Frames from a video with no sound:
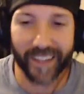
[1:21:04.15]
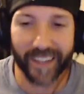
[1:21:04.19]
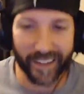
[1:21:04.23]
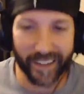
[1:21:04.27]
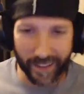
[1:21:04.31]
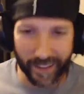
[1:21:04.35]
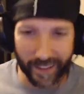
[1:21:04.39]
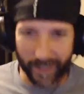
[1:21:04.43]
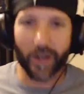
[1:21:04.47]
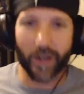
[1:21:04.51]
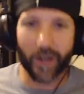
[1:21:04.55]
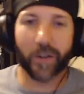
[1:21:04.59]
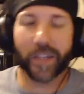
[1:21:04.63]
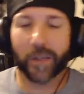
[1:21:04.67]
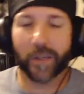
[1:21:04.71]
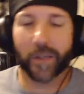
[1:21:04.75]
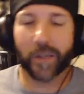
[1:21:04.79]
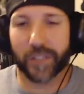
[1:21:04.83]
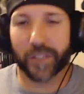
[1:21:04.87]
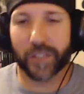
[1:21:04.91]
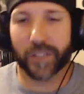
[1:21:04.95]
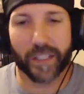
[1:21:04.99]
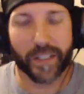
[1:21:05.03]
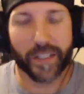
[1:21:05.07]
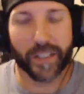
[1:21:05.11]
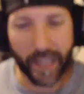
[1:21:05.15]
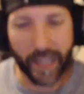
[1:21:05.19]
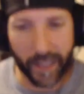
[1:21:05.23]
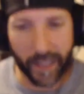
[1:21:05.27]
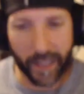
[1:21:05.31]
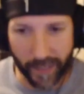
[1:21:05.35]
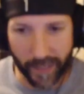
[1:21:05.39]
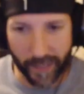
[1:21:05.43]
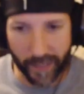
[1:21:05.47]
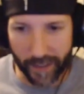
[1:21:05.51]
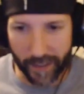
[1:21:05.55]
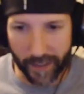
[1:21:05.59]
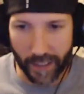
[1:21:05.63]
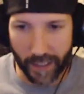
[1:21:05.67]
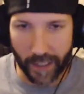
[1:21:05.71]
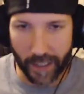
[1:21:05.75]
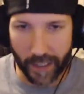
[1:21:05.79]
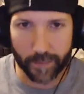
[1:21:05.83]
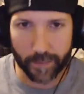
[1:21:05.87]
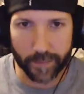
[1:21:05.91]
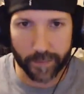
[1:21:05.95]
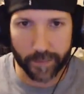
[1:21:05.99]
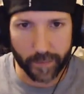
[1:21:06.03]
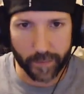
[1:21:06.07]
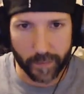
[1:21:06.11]
there you go. Okay, well, shit. Hey, man.
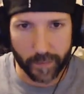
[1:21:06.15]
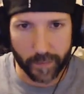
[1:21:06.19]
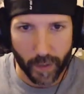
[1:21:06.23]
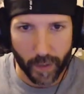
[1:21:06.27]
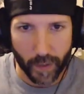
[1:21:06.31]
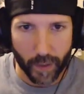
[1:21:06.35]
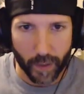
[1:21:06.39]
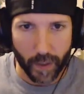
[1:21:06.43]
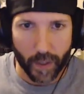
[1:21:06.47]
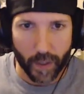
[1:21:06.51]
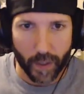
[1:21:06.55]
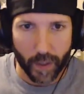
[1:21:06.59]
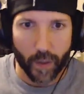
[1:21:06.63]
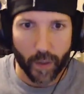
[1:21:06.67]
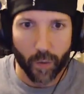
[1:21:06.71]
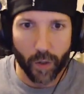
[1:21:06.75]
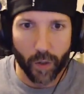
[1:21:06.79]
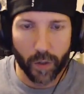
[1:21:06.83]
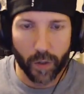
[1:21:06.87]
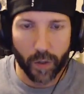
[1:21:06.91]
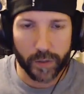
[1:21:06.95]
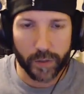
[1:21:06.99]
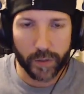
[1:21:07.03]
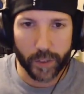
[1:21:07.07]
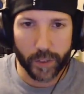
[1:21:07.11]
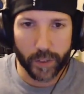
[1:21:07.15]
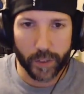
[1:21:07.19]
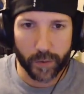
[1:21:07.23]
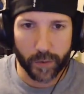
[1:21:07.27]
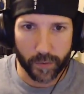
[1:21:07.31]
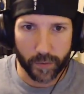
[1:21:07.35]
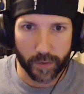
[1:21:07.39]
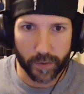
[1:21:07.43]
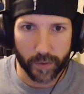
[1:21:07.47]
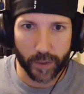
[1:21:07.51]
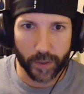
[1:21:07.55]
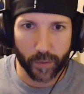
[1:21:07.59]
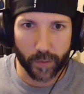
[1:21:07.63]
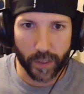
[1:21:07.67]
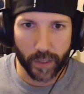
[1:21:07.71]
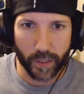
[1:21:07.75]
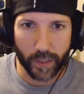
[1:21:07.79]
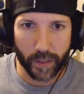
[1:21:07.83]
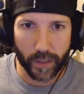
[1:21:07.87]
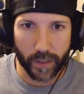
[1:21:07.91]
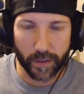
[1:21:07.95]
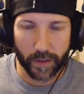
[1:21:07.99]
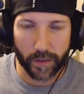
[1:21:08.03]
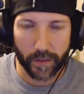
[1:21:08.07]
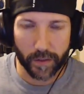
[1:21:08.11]
Well, do you
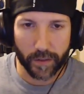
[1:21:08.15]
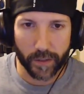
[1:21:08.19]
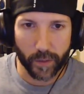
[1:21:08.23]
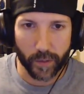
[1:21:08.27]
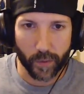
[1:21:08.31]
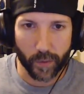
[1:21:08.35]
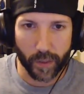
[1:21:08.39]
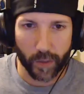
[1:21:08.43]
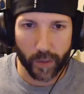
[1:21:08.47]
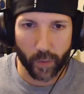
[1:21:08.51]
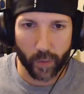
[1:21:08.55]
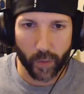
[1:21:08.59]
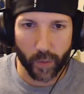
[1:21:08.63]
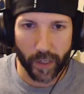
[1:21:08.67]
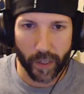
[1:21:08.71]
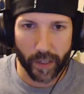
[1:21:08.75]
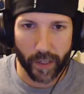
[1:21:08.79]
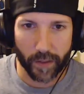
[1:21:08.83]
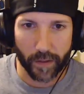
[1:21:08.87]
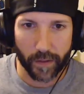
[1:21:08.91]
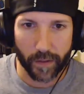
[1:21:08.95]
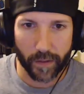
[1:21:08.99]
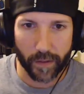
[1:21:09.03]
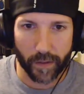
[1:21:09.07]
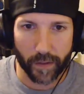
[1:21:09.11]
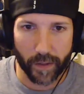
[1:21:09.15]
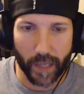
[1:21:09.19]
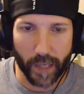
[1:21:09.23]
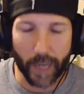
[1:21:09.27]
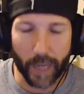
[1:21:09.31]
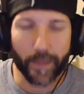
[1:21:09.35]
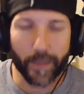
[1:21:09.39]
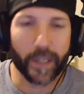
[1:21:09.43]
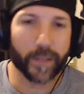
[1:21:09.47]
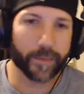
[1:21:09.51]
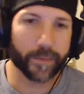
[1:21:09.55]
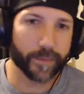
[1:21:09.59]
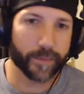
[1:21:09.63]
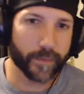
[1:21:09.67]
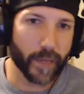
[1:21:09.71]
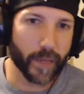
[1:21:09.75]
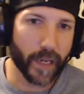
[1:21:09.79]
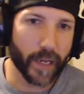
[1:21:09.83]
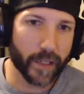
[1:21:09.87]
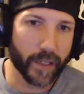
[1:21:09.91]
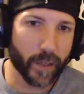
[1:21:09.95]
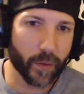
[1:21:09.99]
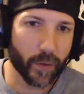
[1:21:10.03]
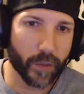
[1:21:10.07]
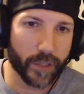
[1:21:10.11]
wanna wait? I mean,
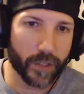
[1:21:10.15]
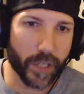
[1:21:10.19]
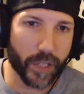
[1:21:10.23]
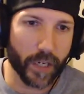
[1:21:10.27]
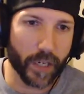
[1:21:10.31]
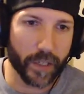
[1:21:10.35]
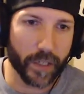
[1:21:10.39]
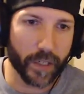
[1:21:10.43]
I know we are talking